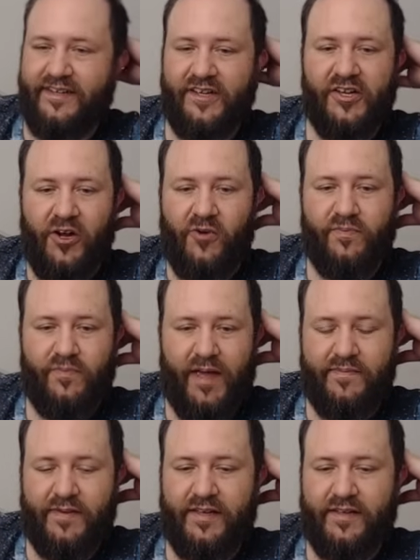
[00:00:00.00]
you know,
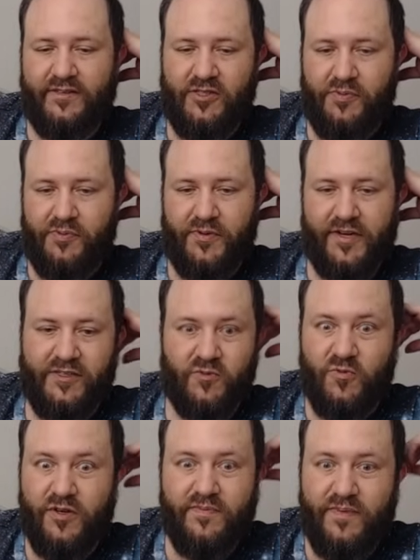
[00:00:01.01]
maybe Super Brains
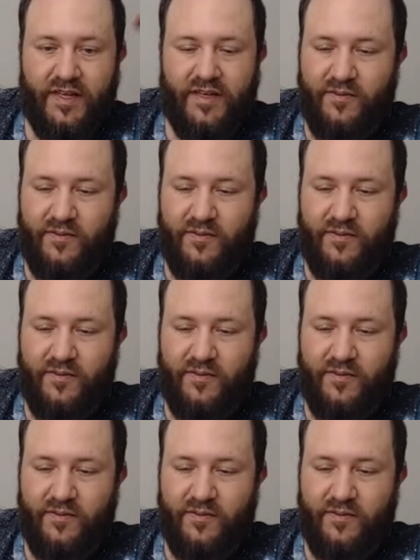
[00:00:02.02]
would be